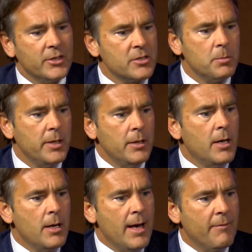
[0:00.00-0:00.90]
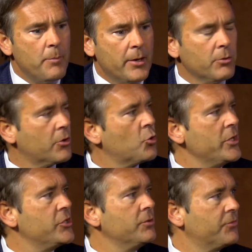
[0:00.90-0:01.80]
us to have better
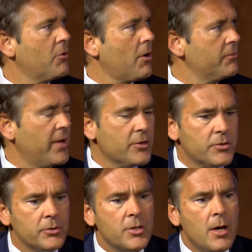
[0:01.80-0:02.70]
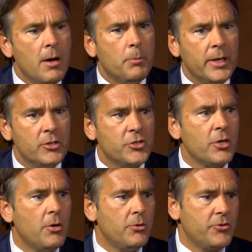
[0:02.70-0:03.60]
accretion for our investors, but it
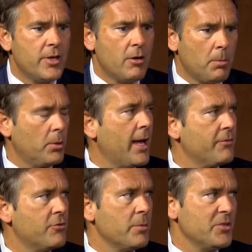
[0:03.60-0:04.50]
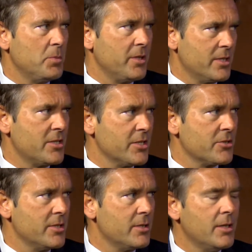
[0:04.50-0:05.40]
shows that our platform has been
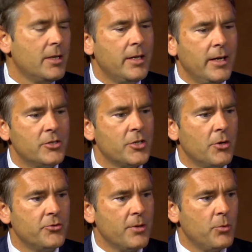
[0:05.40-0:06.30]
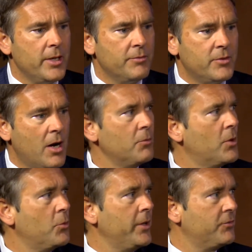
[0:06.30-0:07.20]
consistent. It shows that we have done
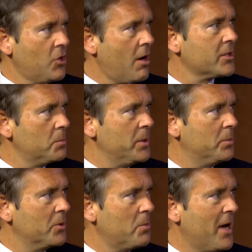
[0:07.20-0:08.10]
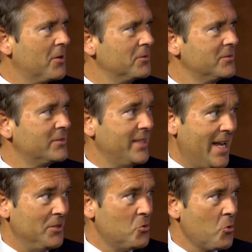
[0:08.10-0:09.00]
what we have talked to people about
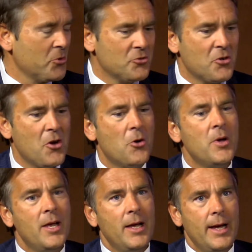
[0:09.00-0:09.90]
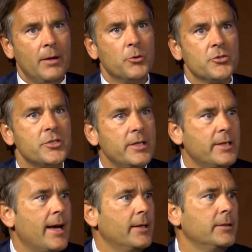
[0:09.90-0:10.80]
8 quarters ago, and we're
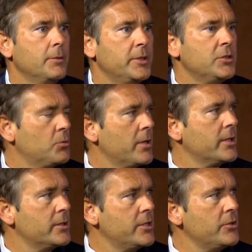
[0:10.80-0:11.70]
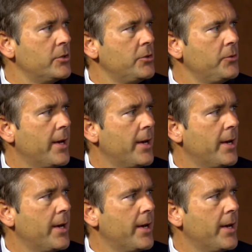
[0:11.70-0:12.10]
seeing that, and we just want to continue to do